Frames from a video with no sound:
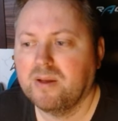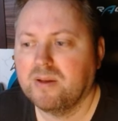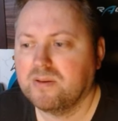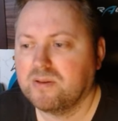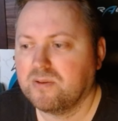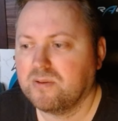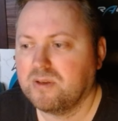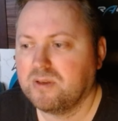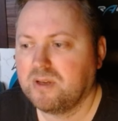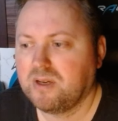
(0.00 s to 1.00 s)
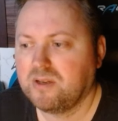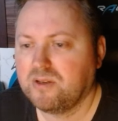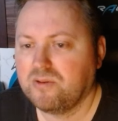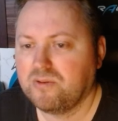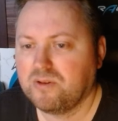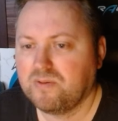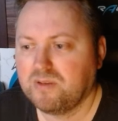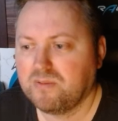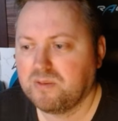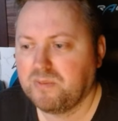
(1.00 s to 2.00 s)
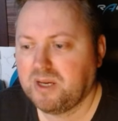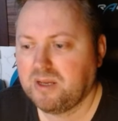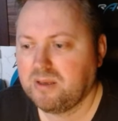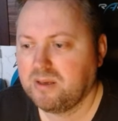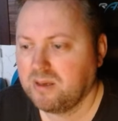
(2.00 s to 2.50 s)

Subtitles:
So this knight d2 retreat was bad.